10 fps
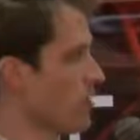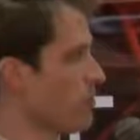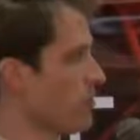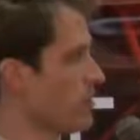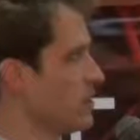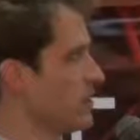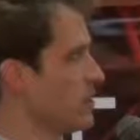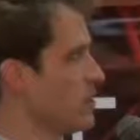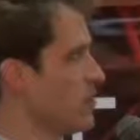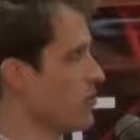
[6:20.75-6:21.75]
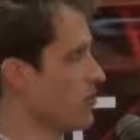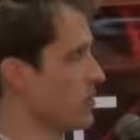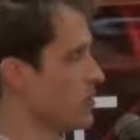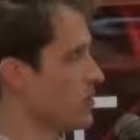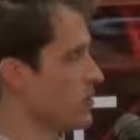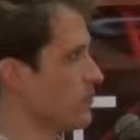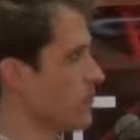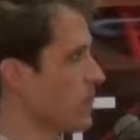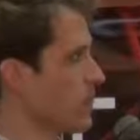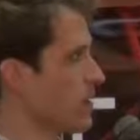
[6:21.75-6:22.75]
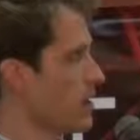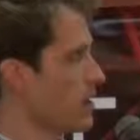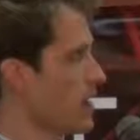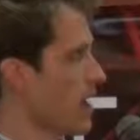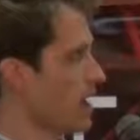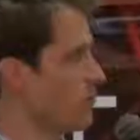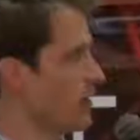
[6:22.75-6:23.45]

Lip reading: implemented the most had